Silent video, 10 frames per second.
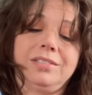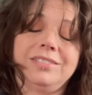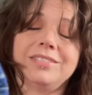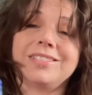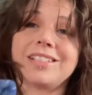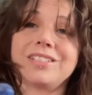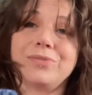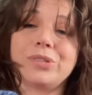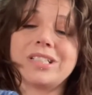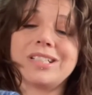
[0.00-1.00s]

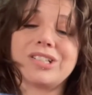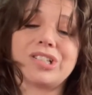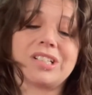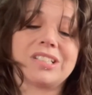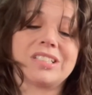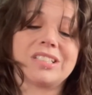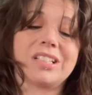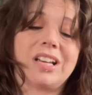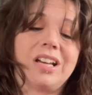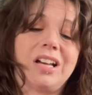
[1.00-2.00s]
64 stitches,
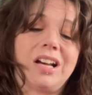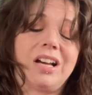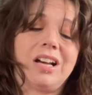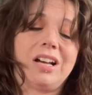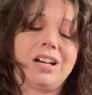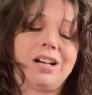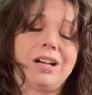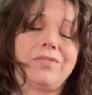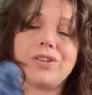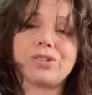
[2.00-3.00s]

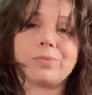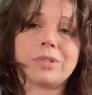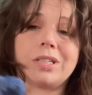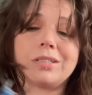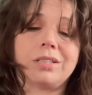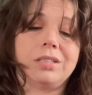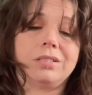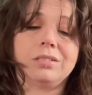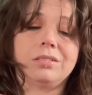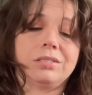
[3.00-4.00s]
fish lips kiss
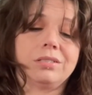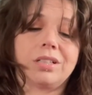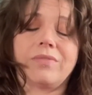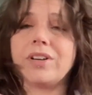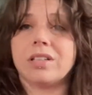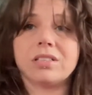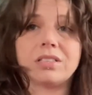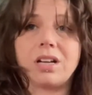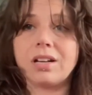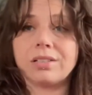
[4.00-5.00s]
heel, like a vanilla
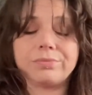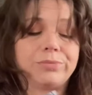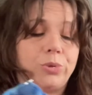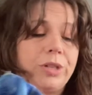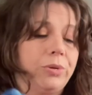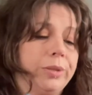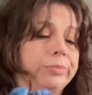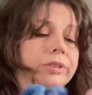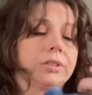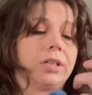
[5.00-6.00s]
sock, no big whoop.
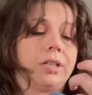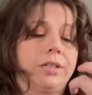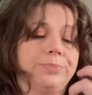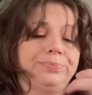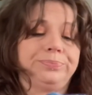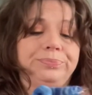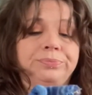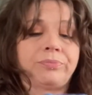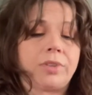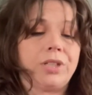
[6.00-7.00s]

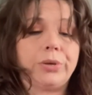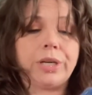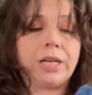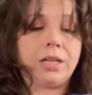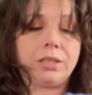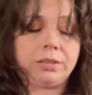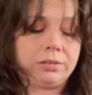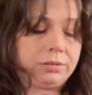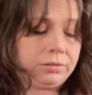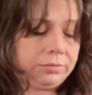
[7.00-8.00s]
Doing it on,